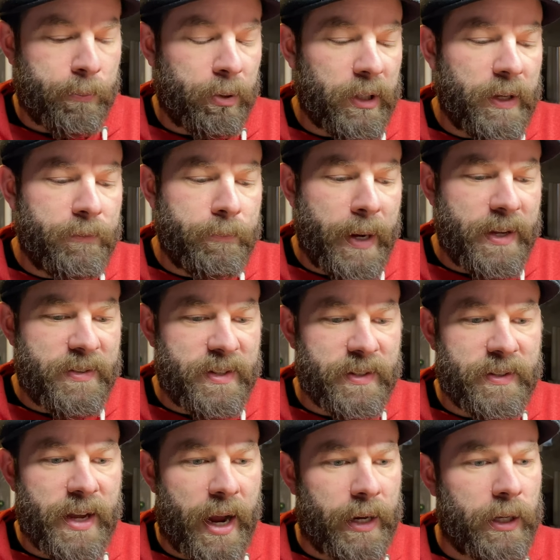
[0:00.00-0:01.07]
I believe my
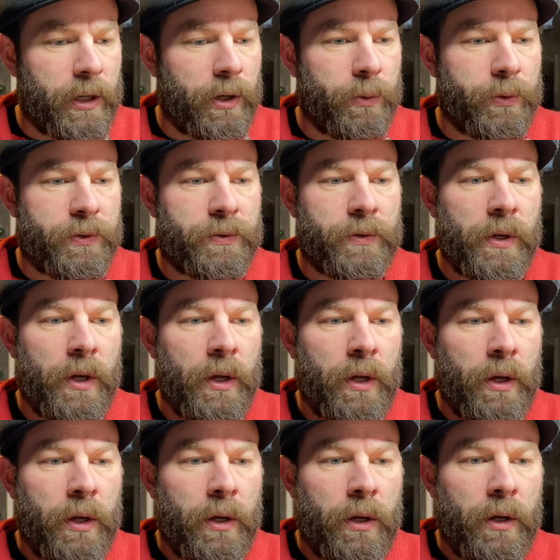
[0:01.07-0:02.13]
Centennial was
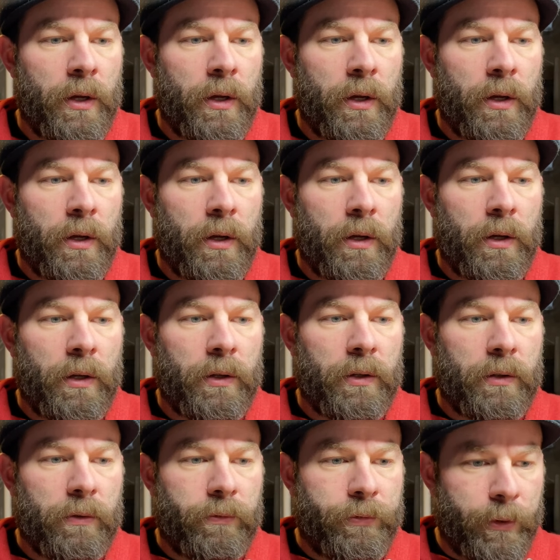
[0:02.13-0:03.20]

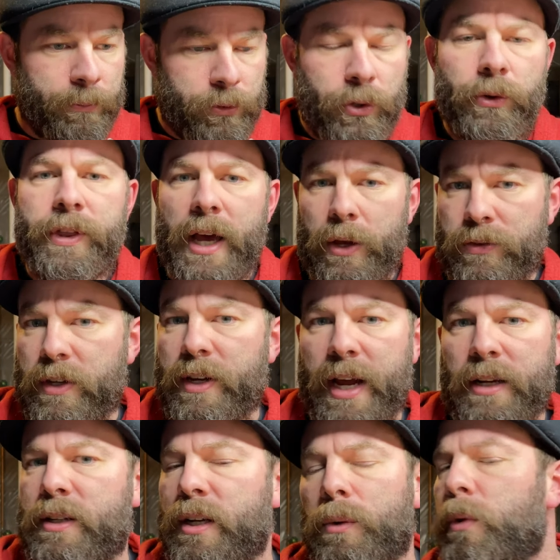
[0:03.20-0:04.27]
from
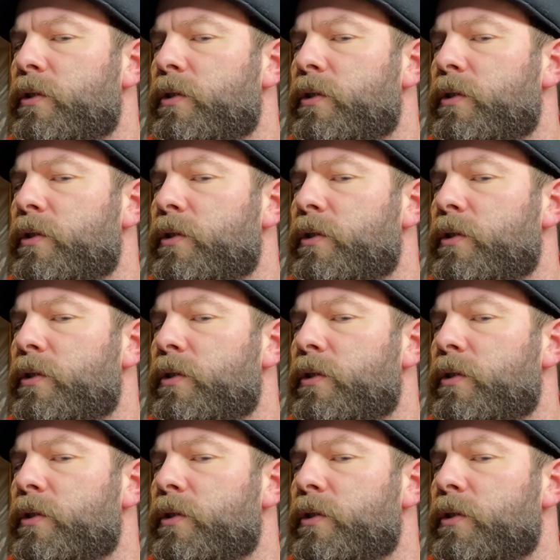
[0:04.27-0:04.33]
2019.